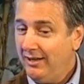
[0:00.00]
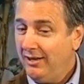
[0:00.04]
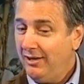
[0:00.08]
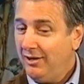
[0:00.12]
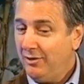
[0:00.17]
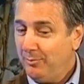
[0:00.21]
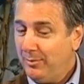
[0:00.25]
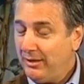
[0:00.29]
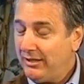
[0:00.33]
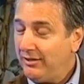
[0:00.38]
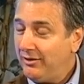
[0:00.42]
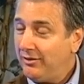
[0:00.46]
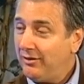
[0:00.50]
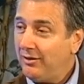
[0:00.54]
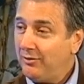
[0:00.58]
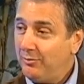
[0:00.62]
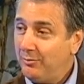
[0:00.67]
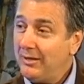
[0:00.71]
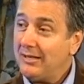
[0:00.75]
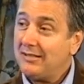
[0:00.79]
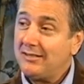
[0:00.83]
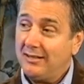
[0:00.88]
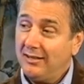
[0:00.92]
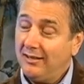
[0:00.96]
But they're at
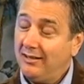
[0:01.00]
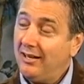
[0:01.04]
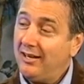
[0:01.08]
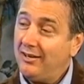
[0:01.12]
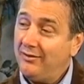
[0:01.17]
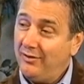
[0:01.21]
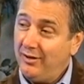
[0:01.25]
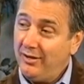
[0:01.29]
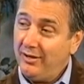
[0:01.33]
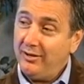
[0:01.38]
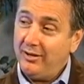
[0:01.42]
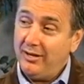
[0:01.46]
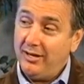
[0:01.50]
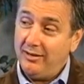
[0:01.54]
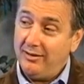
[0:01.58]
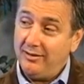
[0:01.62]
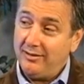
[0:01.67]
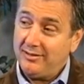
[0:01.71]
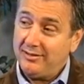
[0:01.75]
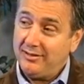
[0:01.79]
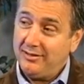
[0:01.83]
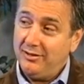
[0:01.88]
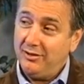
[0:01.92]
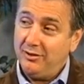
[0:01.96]
risk in a lot of other
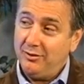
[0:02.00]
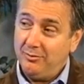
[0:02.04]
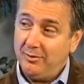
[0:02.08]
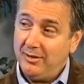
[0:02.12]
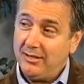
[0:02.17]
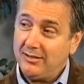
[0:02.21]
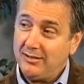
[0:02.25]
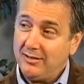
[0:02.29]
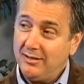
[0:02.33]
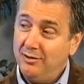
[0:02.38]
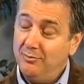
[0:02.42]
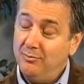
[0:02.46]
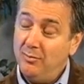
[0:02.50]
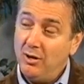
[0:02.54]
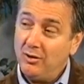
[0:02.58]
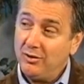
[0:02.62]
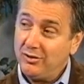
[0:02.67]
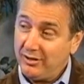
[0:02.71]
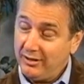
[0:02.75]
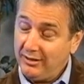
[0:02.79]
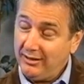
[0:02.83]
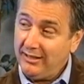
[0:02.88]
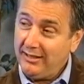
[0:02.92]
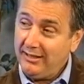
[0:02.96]
areas. They're at risk
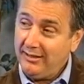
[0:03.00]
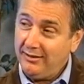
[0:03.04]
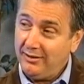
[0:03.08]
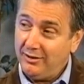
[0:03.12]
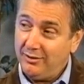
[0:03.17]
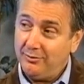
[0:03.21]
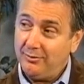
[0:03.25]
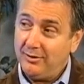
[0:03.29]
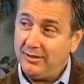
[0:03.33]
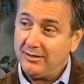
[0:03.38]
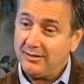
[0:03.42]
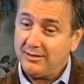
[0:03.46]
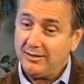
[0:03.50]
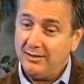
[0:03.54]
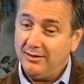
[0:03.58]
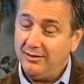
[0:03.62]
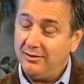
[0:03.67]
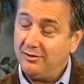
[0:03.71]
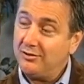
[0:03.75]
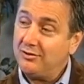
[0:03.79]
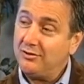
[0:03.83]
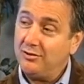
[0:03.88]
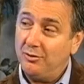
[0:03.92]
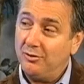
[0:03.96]
emotionally, they're at risk in
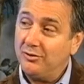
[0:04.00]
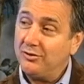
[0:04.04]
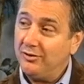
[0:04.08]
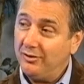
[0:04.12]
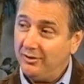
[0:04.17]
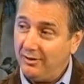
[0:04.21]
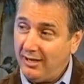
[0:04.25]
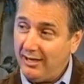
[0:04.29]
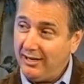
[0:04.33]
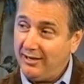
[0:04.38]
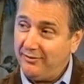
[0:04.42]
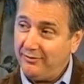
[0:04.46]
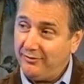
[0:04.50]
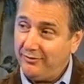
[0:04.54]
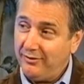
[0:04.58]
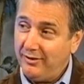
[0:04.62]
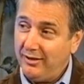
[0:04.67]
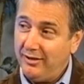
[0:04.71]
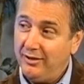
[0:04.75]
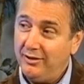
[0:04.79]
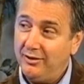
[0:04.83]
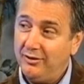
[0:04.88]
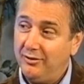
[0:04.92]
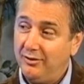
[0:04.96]
their social life,
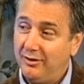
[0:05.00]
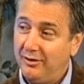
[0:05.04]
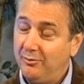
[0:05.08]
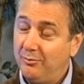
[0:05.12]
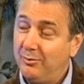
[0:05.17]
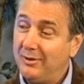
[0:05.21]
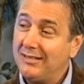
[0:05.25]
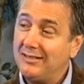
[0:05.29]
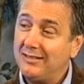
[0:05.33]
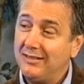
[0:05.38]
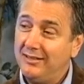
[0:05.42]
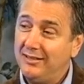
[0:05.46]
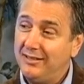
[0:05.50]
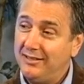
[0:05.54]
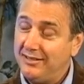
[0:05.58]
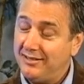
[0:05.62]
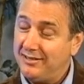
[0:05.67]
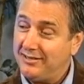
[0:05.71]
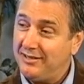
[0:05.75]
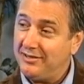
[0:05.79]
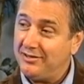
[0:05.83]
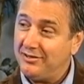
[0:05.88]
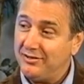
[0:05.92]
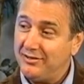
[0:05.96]
and they're at risk in the
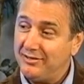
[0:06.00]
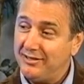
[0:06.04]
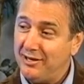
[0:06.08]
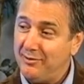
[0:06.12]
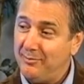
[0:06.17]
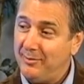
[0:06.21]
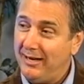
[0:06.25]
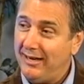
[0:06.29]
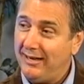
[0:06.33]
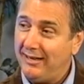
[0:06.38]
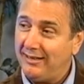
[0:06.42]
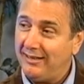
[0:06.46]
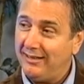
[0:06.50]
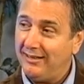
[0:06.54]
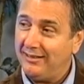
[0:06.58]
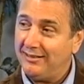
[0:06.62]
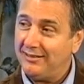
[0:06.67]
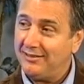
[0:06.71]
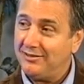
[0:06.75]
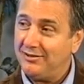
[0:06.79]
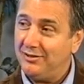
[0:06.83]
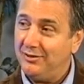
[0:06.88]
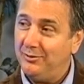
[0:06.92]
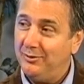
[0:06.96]
decisions they make. And
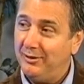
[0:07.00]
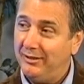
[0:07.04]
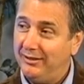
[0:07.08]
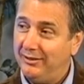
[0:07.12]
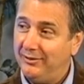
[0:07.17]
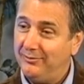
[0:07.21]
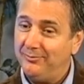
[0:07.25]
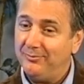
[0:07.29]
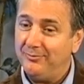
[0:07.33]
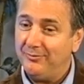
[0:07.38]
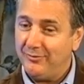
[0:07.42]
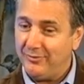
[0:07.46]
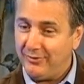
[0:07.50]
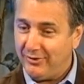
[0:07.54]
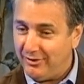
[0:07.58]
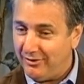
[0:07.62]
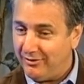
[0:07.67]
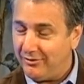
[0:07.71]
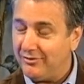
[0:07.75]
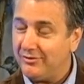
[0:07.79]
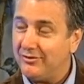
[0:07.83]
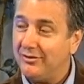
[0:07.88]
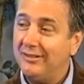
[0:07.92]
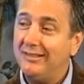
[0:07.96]
so um,
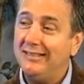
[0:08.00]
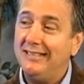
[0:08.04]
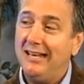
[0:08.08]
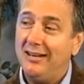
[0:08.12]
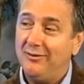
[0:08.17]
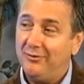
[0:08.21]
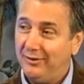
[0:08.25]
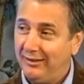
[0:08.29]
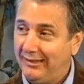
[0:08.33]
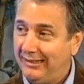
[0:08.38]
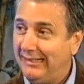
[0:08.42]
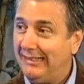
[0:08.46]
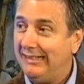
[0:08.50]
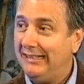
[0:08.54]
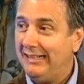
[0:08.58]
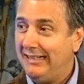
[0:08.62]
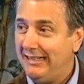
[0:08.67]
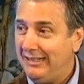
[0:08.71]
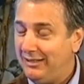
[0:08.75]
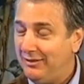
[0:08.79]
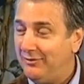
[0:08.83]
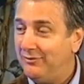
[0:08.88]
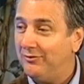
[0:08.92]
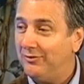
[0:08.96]
there's a definite
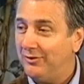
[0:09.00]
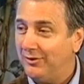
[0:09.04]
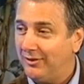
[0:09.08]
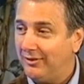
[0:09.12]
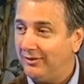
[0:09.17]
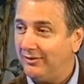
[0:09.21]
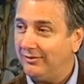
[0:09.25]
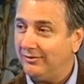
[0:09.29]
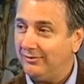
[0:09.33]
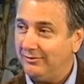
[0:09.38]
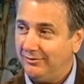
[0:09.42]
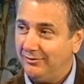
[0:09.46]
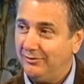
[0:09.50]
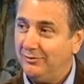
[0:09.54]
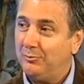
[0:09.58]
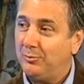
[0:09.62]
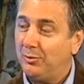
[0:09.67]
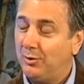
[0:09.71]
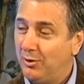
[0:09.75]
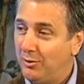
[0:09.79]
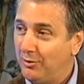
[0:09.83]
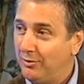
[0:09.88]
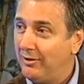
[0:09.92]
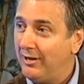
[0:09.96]
need for
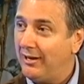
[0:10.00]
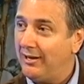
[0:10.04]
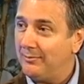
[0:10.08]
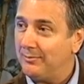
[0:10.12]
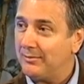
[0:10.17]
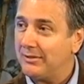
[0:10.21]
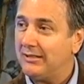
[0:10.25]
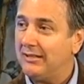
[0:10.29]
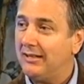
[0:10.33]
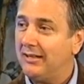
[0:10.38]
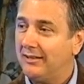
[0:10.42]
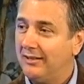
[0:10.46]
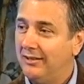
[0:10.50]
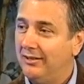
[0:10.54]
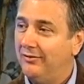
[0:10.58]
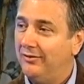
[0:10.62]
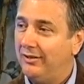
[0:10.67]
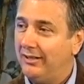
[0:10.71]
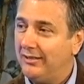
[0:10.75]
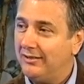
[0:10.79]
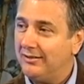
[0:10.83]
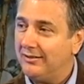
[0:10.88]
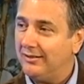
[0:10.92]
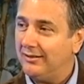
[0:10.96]
programs and
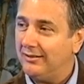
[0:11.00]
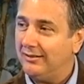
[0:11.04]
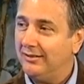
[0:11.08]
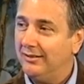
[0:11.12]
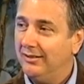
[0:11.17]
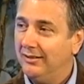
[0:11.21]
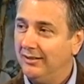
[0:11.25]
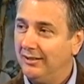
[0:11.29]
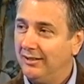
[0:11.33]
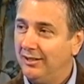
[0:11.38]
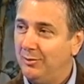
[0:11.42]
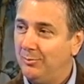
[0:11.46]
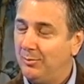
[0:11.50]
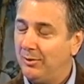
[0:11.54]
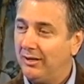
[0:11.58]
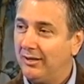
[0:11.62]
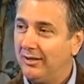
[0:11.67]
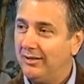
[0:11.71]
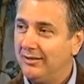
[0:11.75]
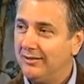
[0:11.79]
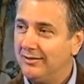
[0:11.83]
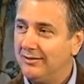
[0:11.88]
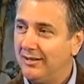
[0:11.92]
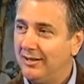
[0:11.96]
activities to keep our
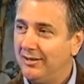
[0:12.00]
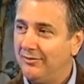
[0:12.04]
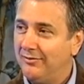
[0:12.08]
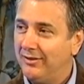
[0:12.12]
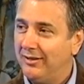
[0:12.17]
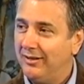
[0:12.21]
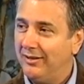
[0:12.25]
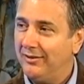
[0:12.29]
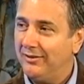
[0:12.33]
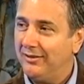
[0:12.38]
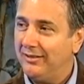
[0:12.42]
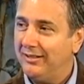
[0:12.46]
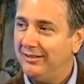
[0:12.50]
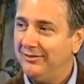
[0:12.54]
kids safe and healthy.